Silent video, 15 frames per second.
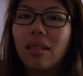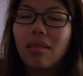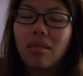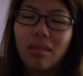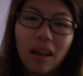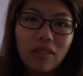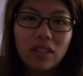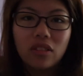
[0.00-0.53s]

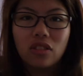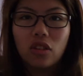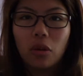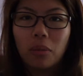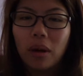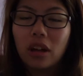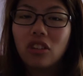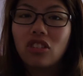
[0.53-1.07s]
love it so
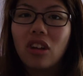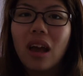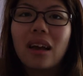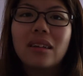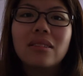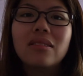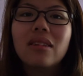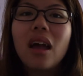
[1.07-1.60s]
much,
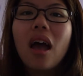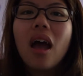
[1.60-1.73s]
and